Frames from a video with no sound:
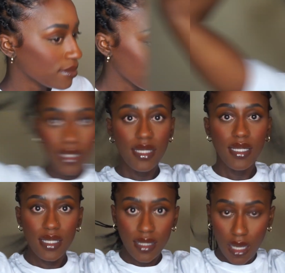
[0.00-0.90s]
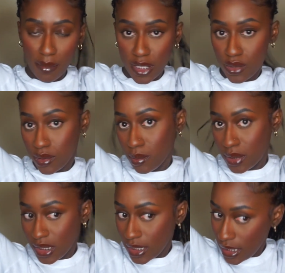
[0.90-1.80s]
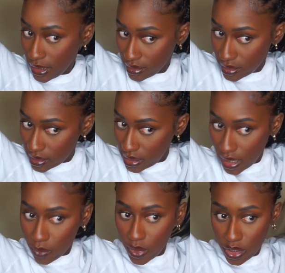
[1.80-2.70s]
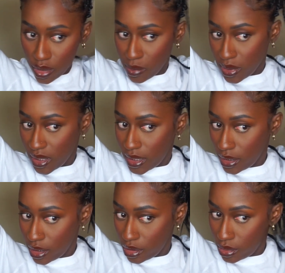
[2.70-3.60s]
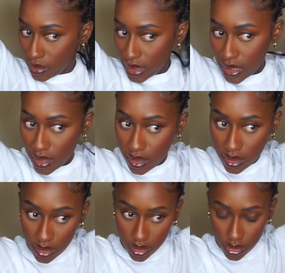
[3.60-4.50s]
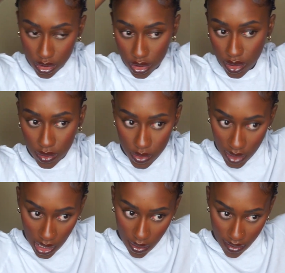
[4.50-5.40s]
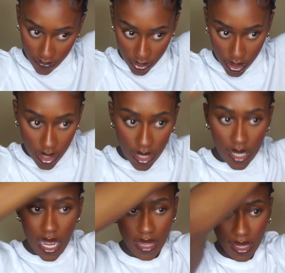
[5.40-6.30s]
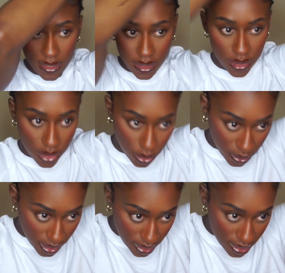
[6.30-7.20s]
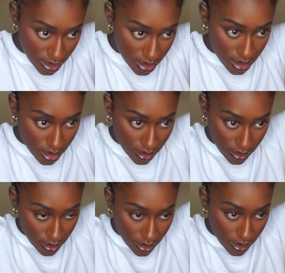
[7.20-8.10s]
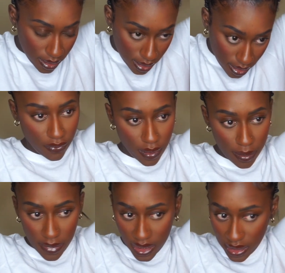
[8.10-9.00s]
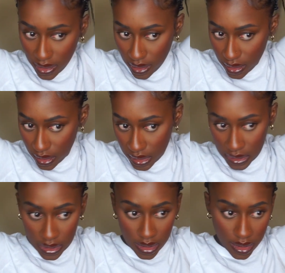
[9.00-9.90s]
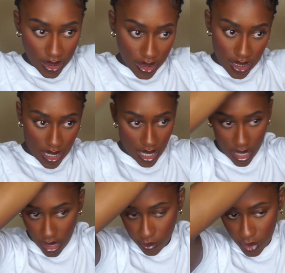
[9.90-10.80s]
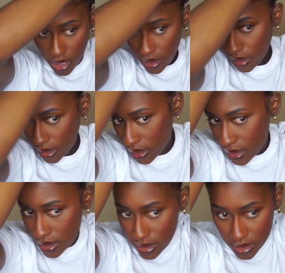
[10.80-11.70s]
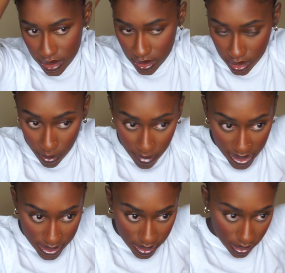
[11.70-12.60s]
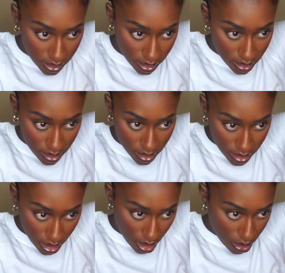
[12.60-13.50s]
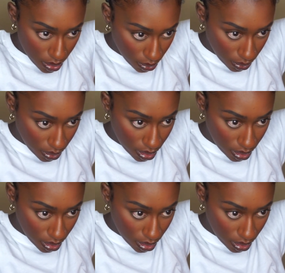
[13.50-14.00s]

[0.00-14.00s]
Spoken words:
Then I'm gonna do the bun, and with your bun, you can, you know, do it however. I like to twist. For me, I'm not against the messy look, so,